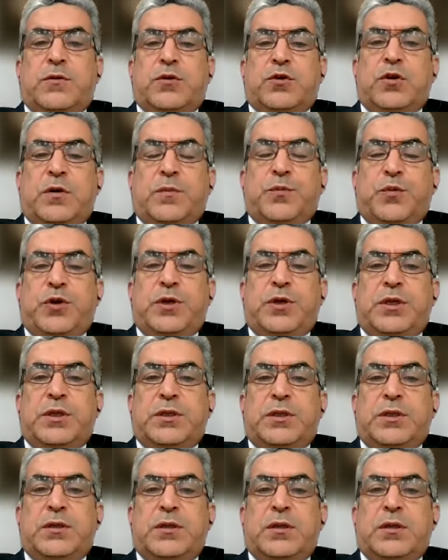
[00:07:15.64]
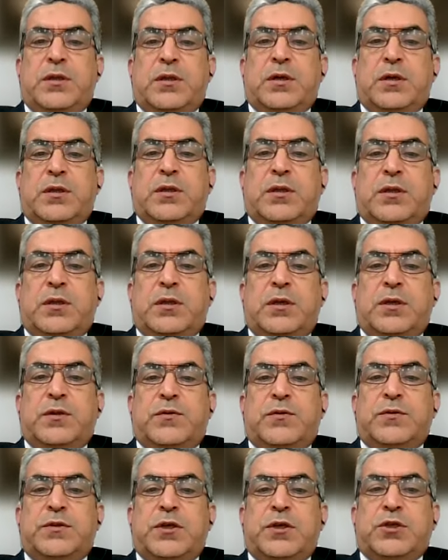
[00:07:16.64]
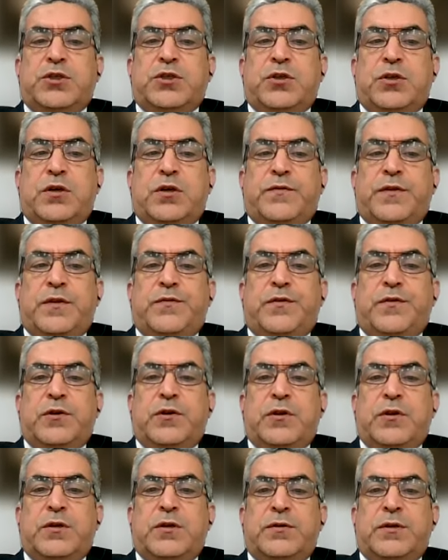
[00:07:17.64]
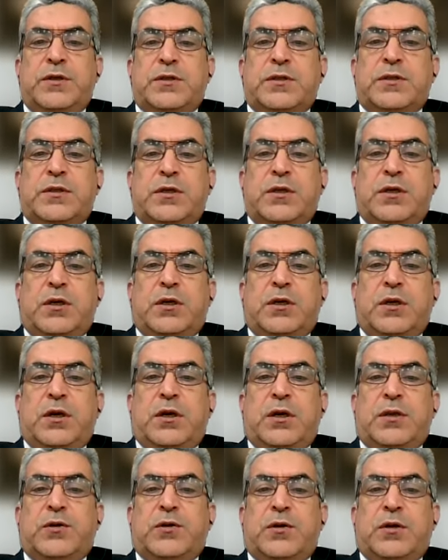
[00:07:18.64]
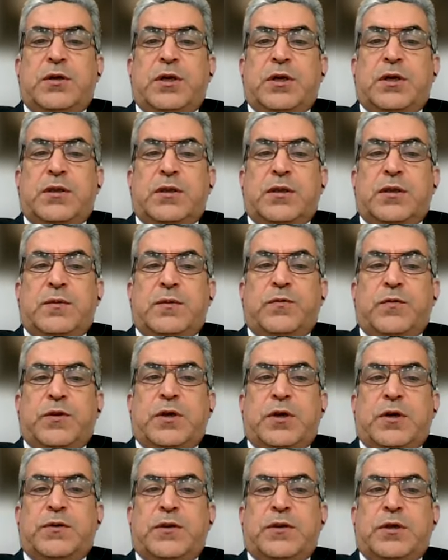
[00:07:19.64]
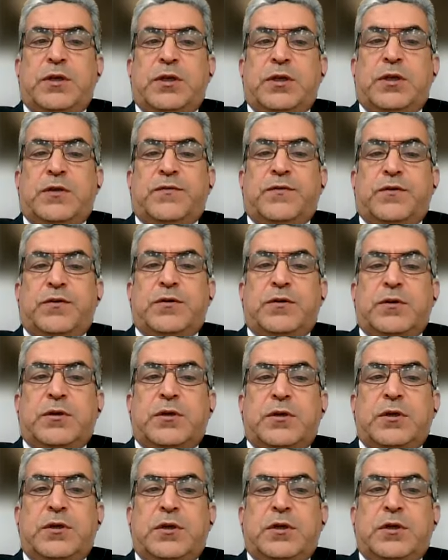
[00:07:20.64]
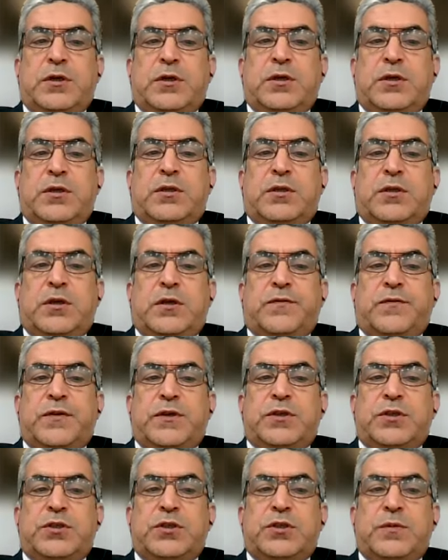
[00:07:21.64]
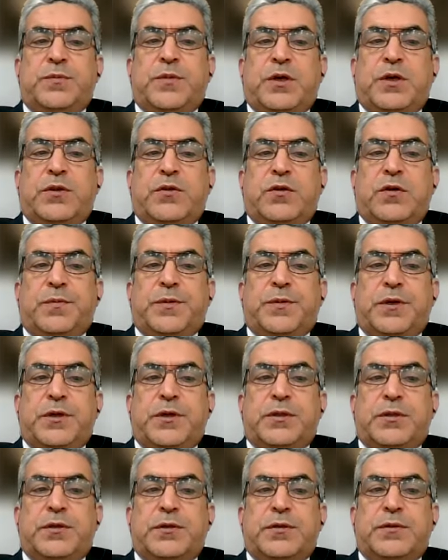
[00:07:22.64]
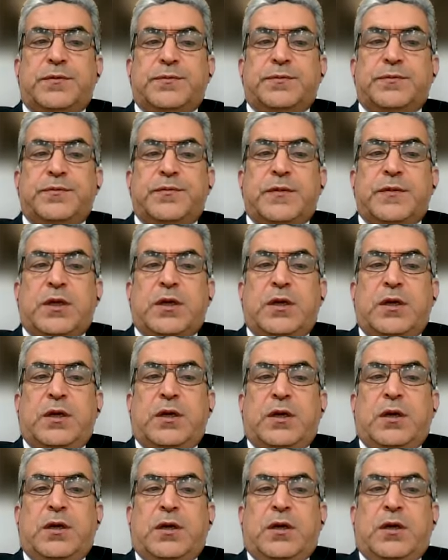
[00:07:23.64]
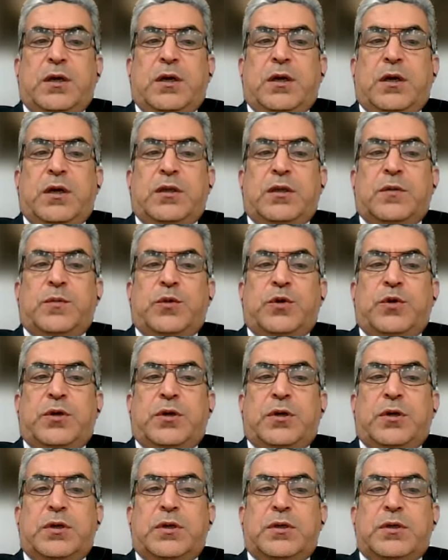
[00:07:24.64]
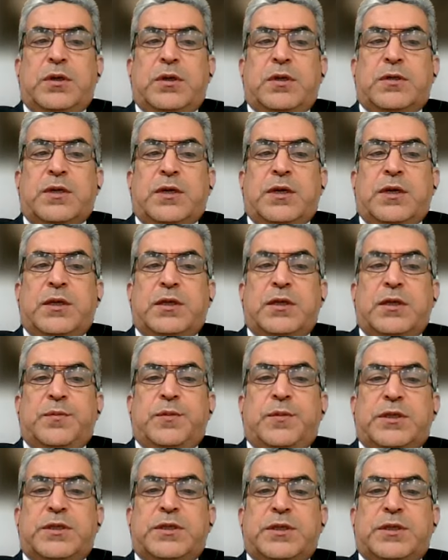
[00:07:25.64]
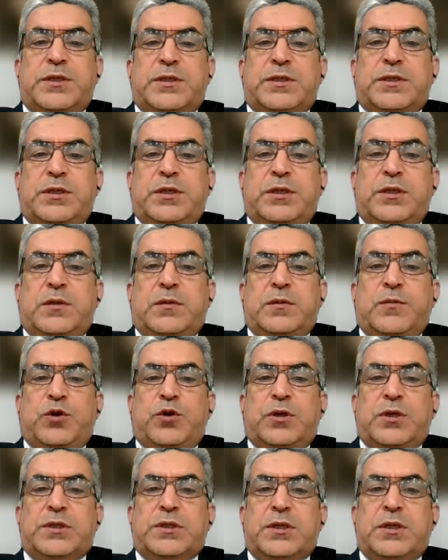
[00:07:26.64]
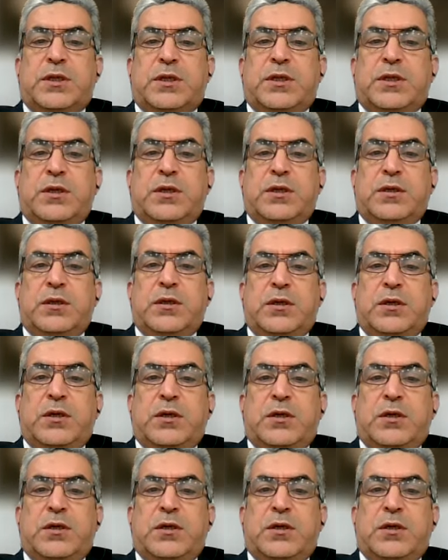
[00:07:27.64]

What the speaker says: component that lead to section of the follicular units and collect them without the need for intervention by the operator. And more, in the slide number 16, more recently,